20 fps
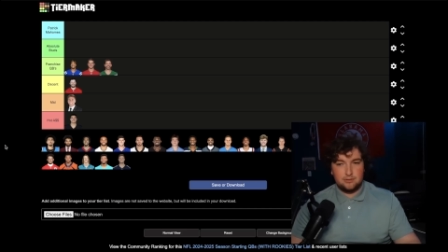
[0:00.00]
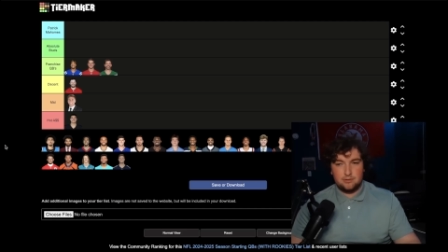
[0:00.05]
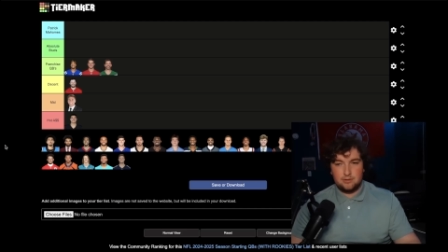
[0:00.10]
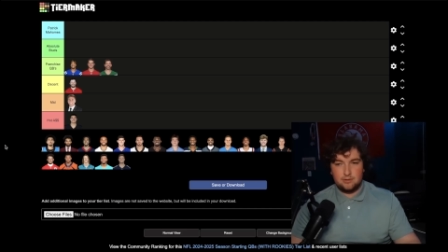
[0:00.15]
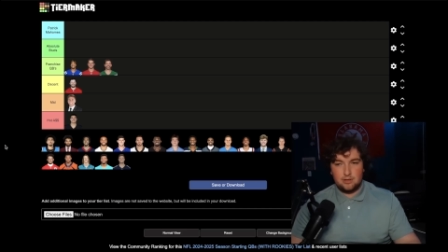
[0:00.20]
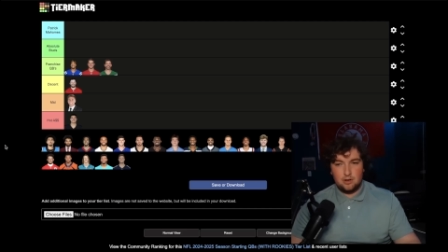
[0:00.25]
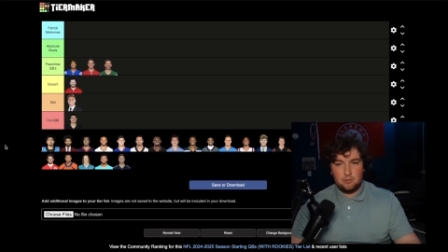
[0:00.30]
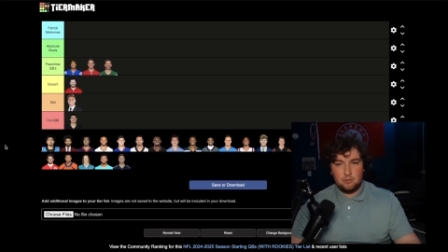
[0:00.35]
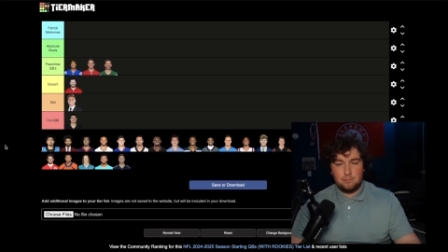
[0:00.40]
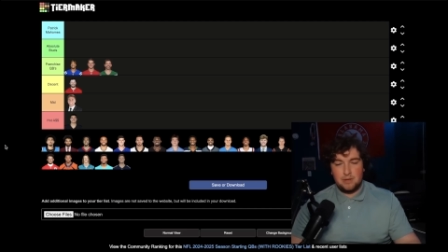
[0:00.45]
you
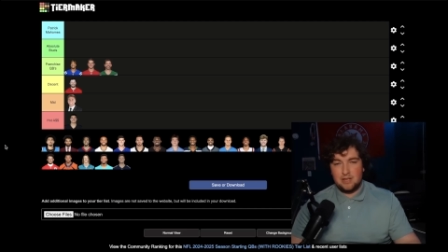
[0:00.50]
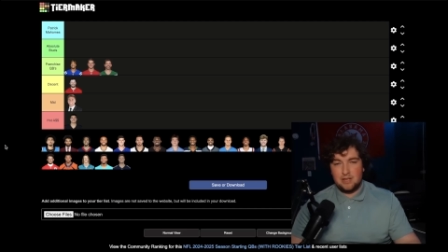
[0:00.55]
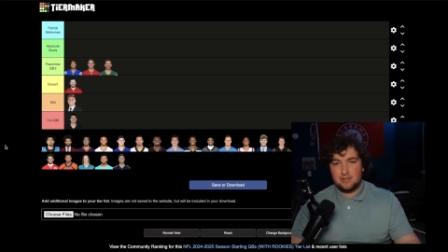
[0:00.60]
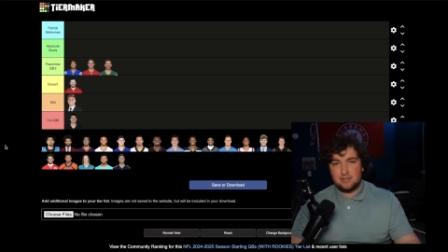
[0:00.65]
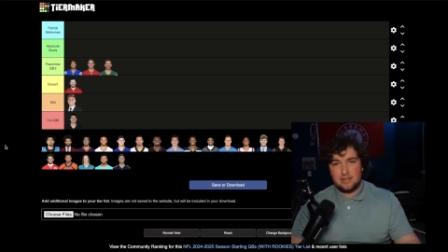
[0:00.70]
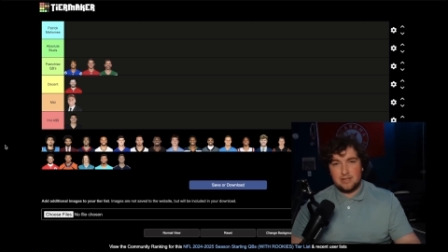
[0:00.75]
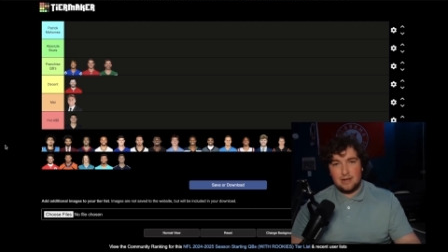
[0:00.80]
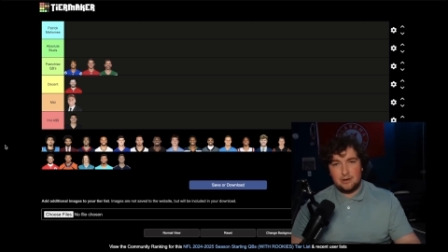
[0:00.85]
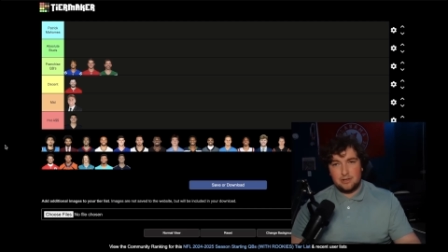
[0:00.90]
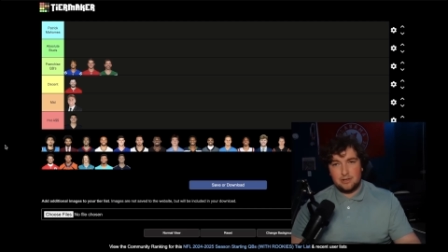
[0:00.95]
know, piss
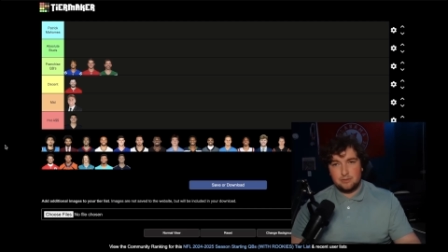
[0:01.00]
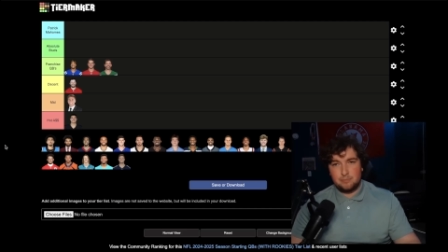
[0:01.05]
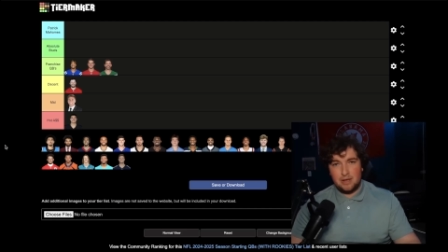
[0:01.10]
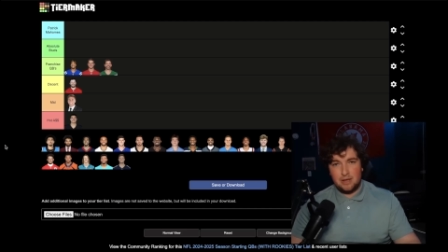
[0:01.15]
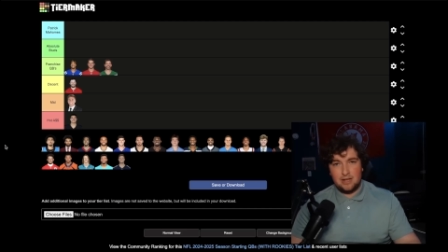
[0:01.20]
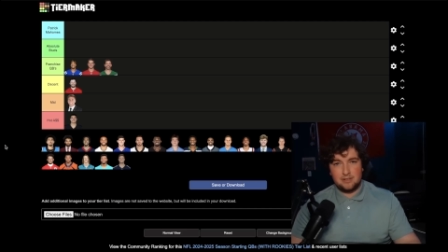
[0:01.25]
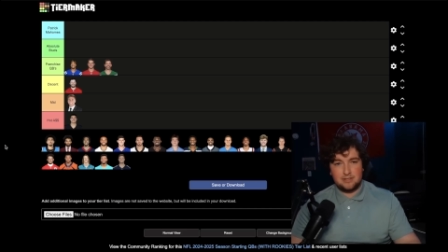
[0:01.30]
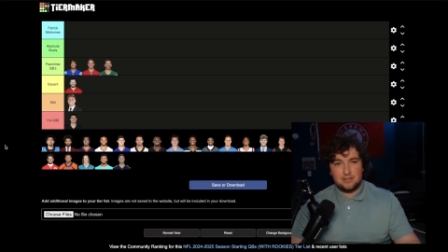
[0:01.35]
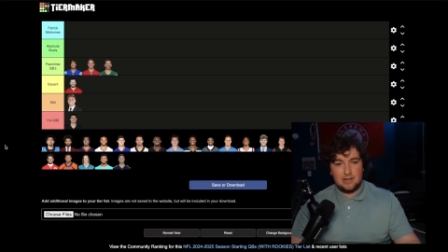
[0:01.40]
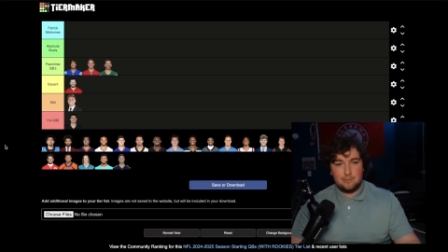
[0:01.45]
down his
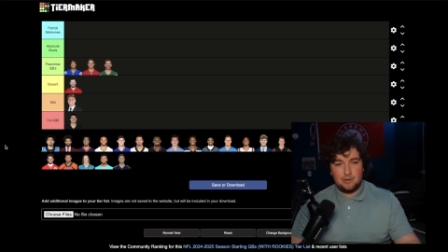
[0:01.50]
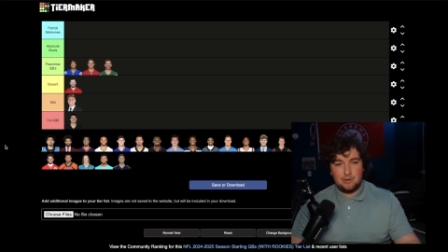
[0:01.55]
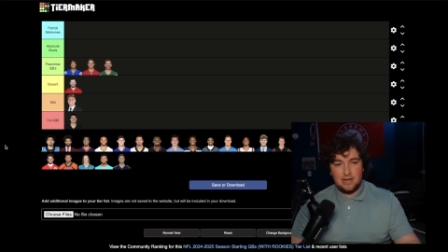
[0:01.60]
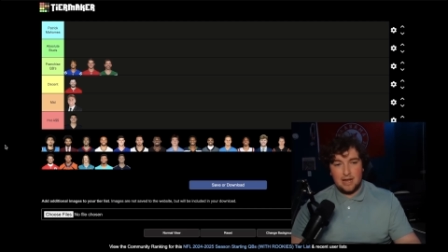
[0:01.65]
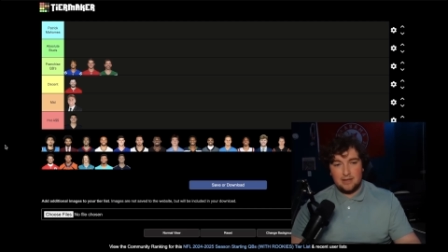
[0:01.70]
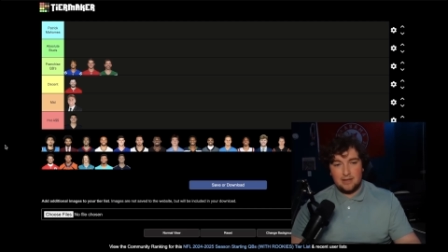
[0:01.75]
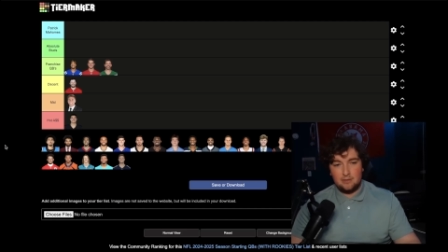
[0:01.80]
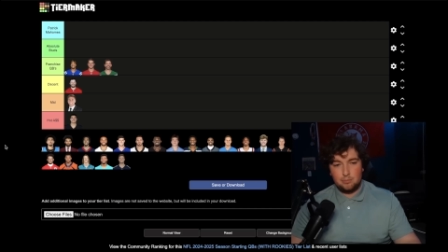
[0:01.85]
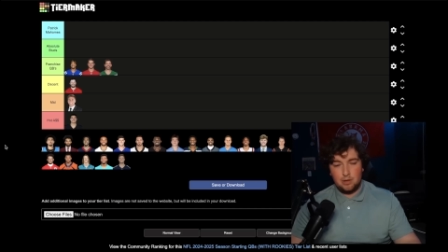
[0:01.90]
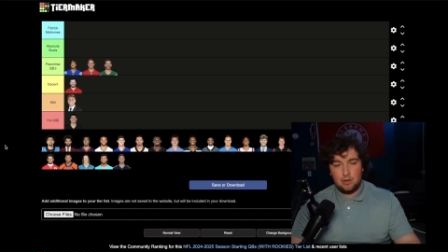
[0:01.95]
pants type of guy
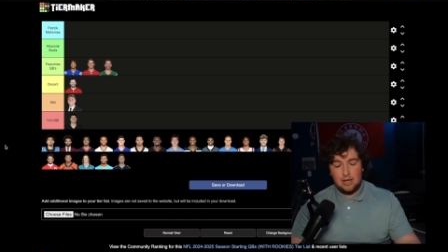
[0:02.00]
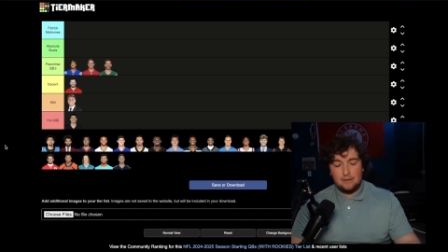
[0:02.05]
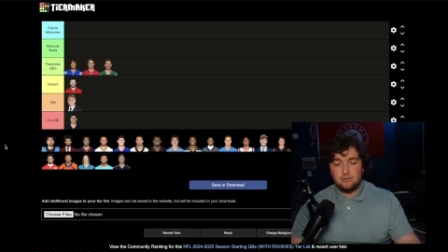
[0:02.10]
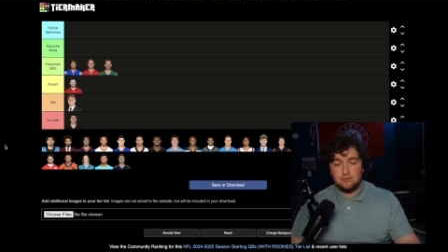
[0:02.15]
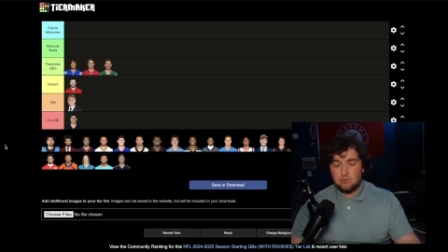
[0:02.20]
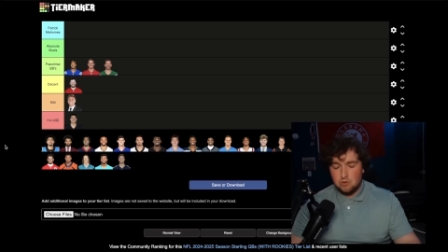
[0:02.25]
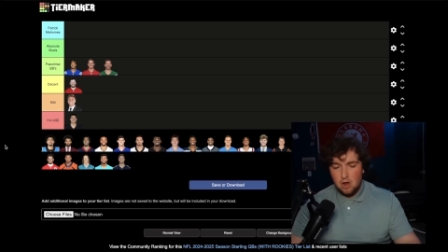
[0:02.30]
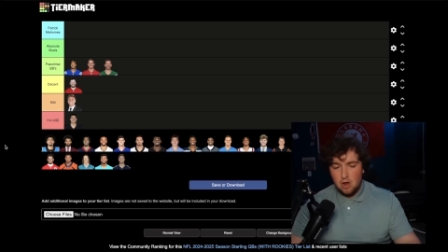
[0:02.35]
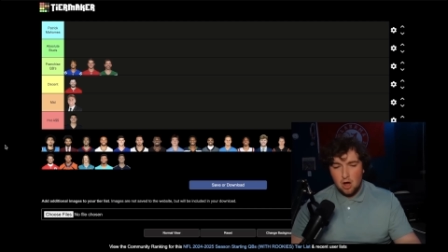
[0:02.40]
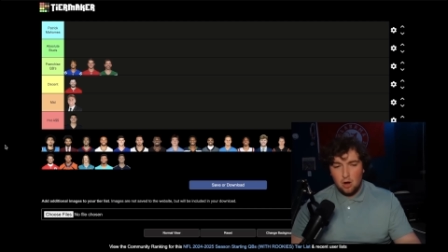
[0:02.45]
in the playoffs?
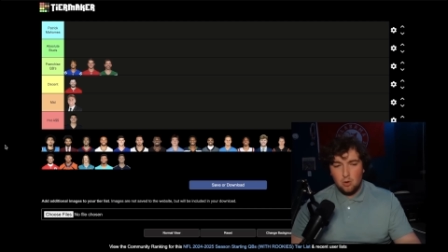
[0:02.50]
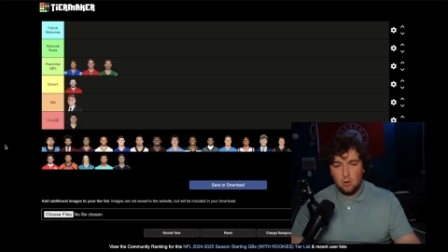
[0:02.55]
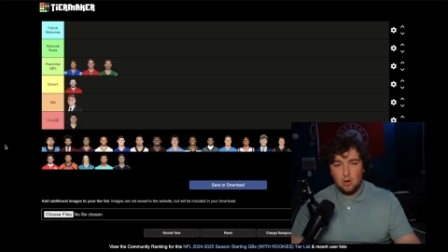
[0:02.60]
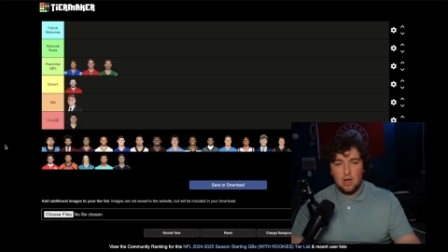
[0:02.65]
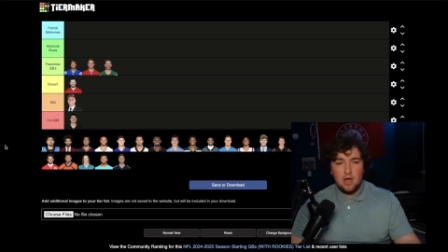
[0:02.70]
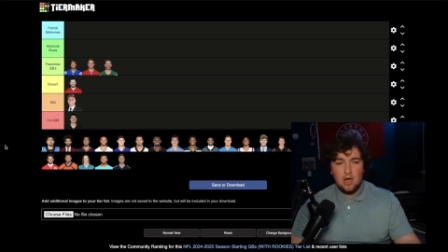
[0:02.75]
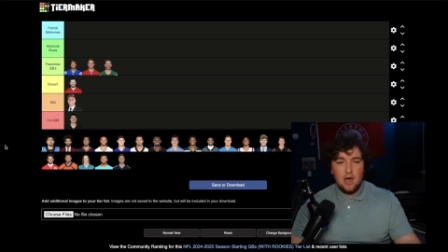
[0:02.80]
No.